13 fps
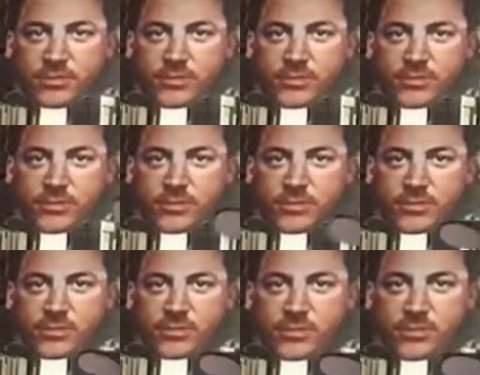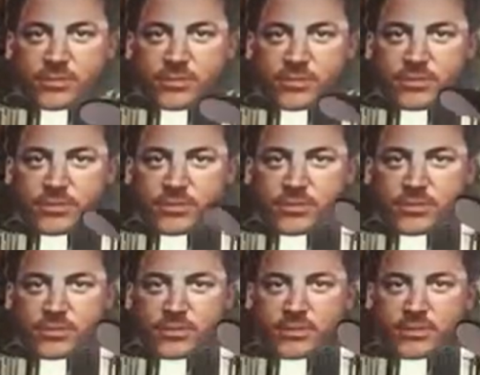
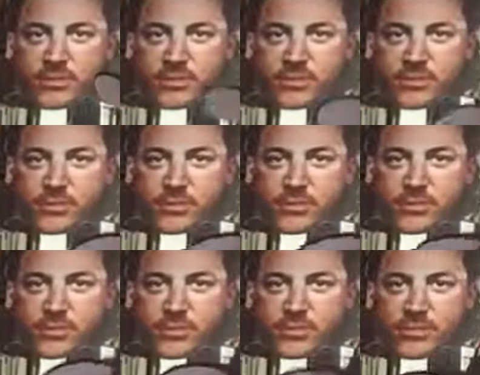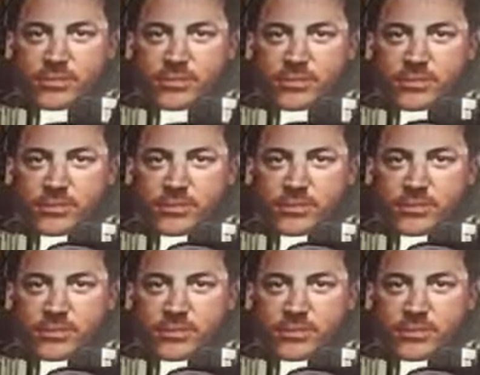This person isn't speaking.